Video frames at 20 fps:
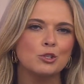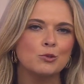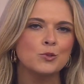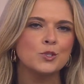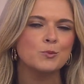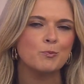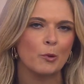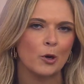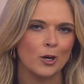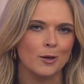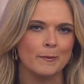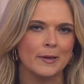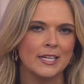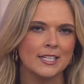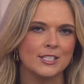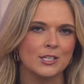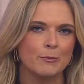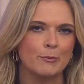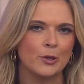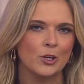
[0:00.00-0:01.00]
use
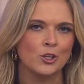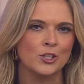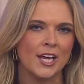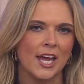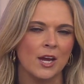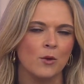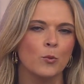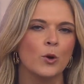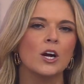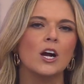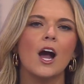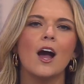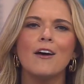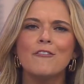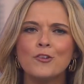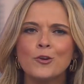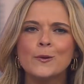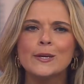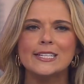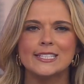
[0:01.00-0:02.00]
permit to build a
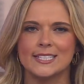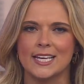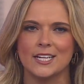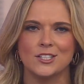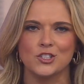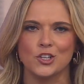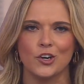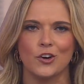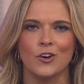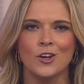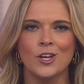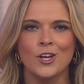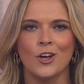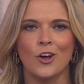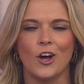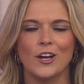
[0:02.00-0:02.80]
recovery center